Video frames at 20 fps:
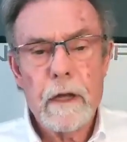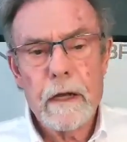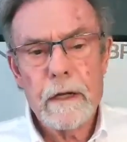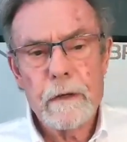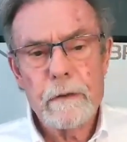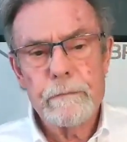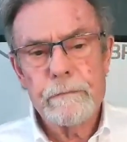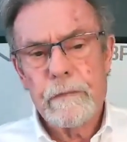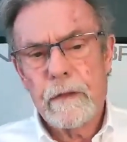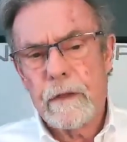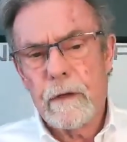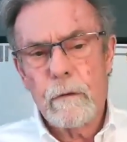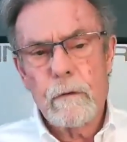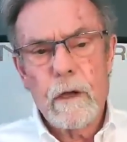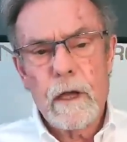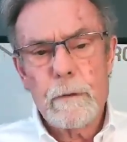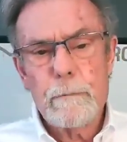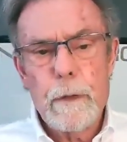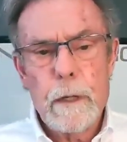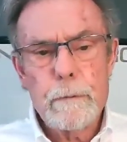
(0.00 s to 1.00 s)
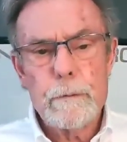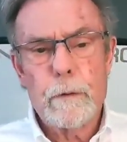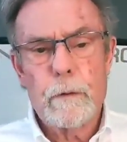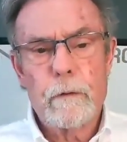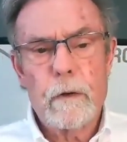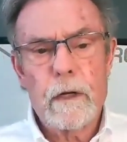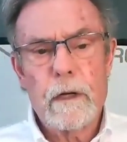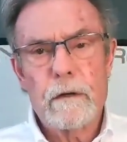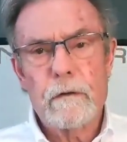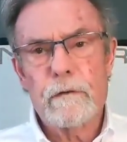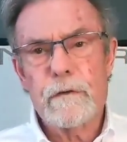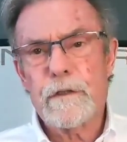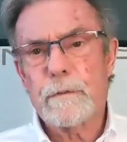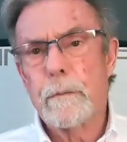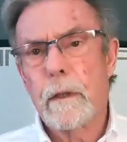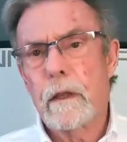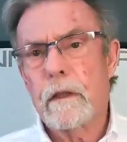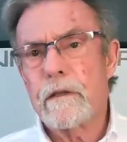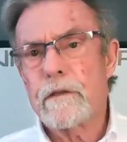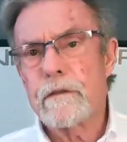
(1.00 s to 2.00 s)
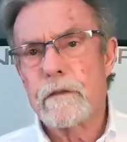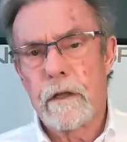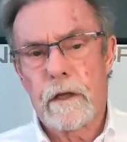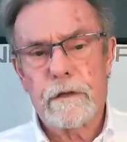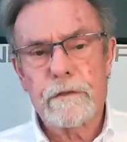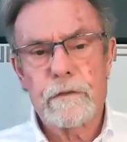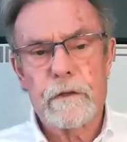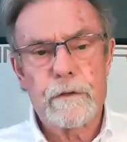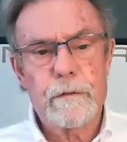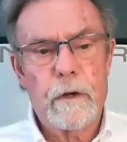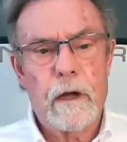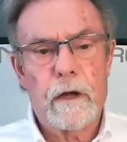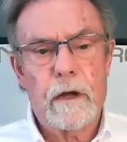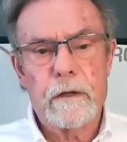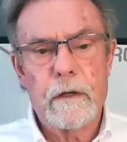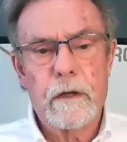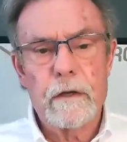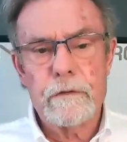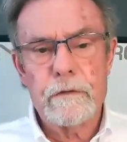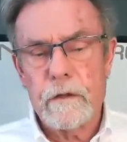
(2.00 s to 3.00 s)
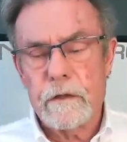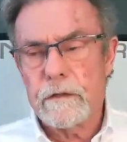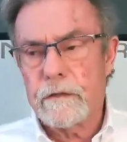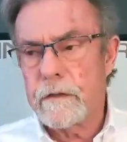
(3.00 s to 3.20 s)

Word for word: I don't I don't like people running slicks at track days.